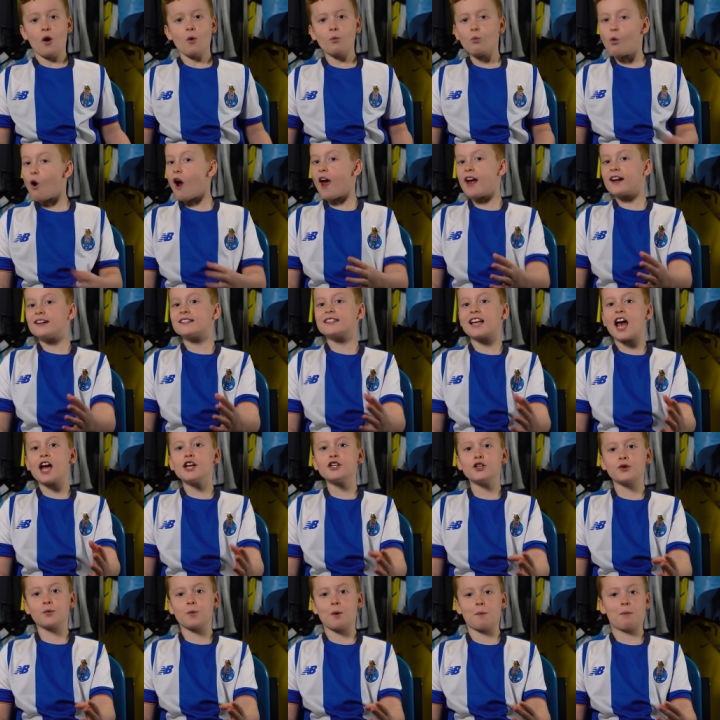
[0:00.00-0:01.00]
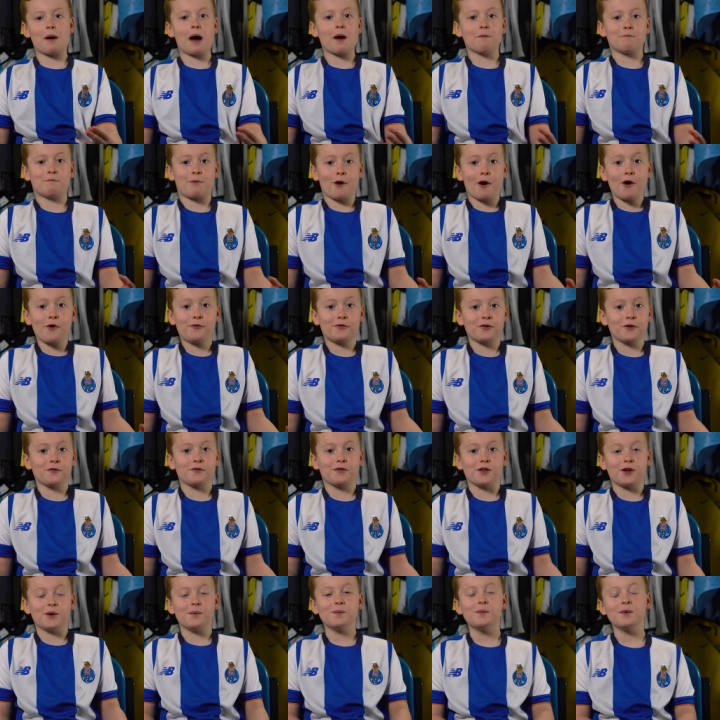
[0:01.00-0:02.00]
What excites you about both of
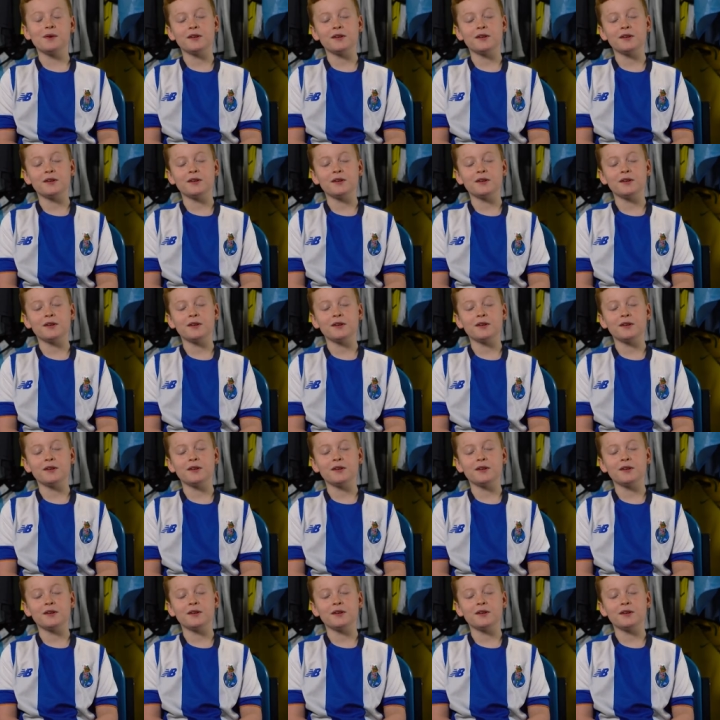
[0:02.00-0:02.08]
them?